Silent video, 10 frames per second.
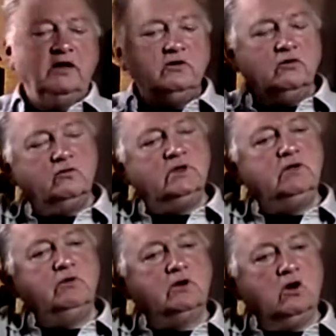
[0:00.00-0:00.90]
I don't
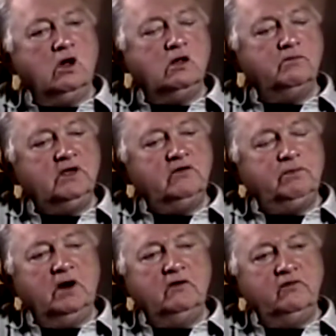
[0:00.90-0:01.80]
really recall, because
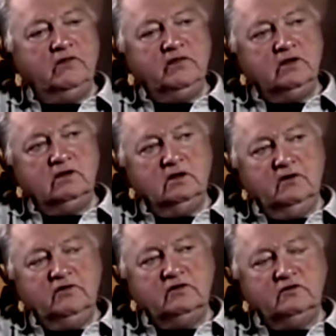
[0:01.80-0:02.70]
part of it,
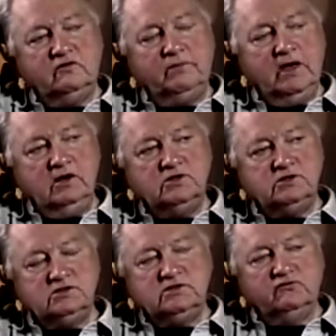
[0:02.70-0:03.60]
I think the
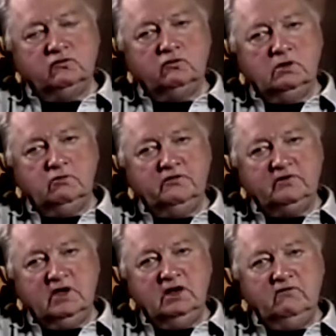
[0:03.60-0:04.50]
Spanish Civil War was
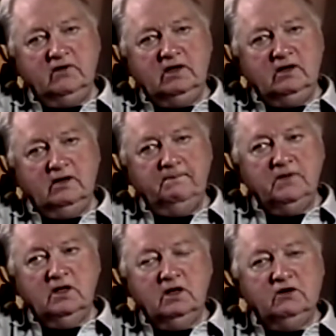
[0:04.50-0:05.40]
kind of a
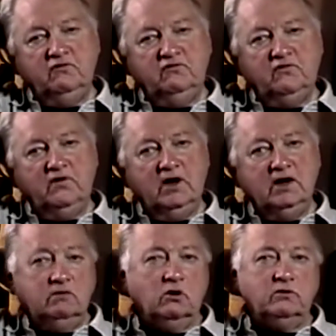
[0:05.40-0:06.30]

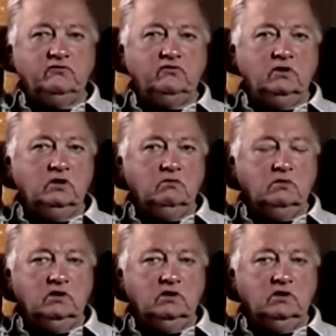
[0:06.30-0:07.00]
defining moment for him.